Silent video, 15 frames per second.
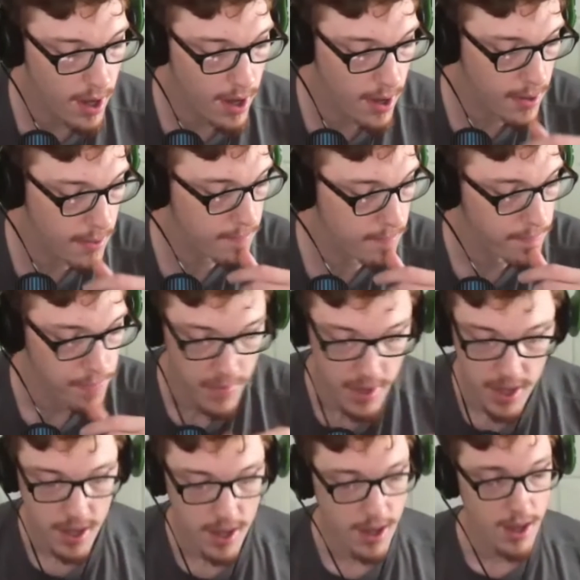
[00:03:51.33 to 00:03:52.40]

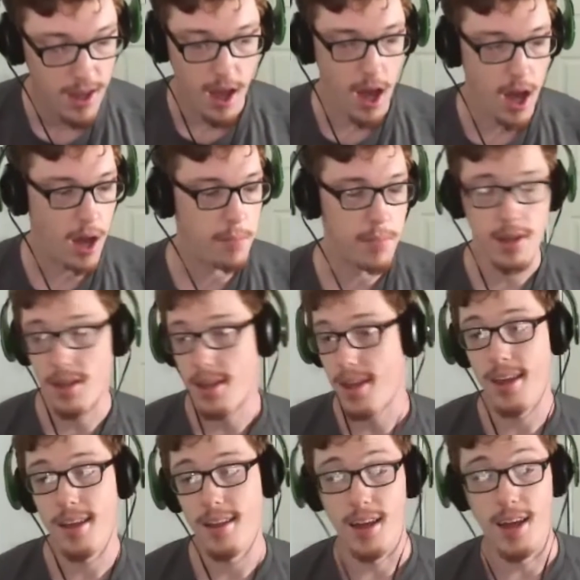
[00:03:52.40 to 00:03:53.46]
I mean,
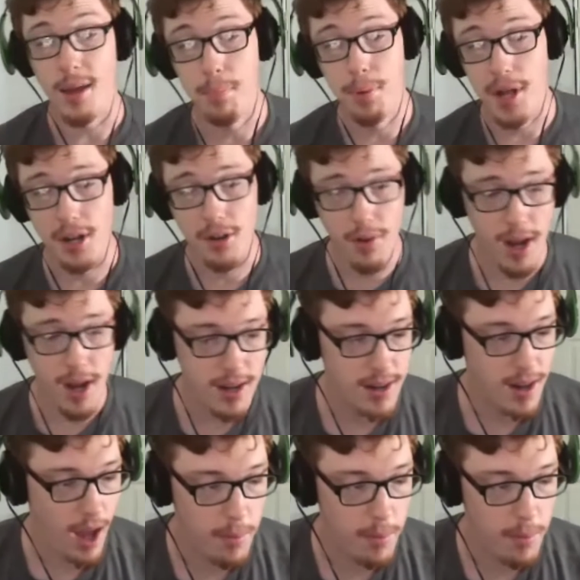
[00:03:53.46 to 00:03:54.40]
he played great.